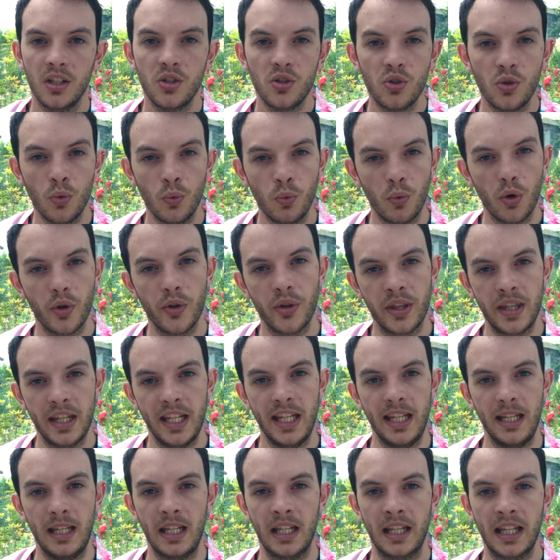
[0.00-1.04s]
to what
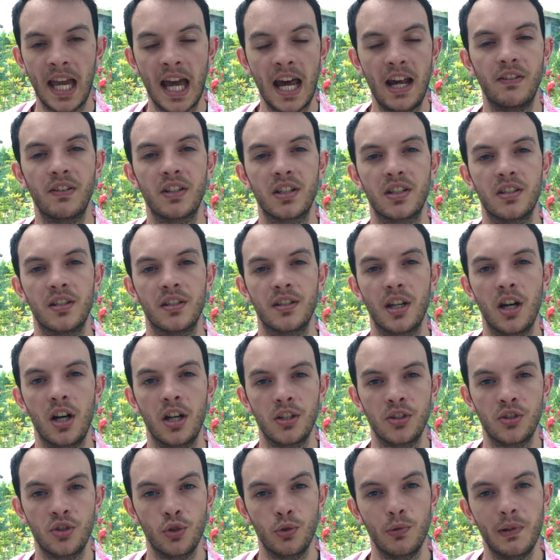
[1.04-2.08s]
the characters
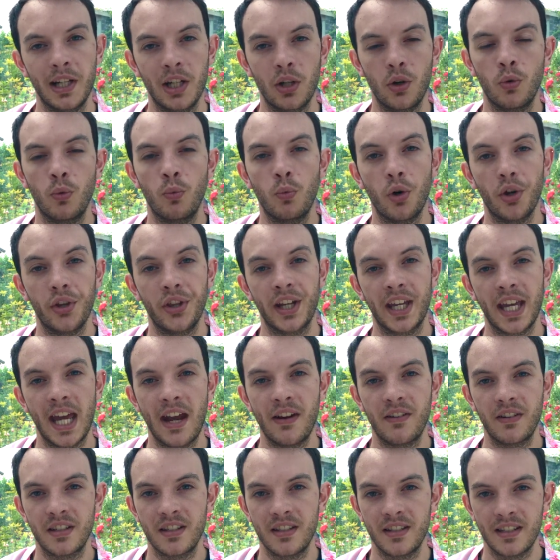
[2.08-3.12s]
are doing or what the
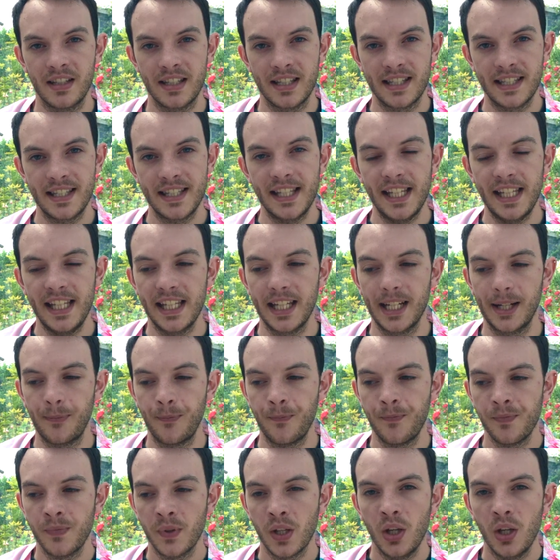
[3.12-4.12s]
characters are seeing.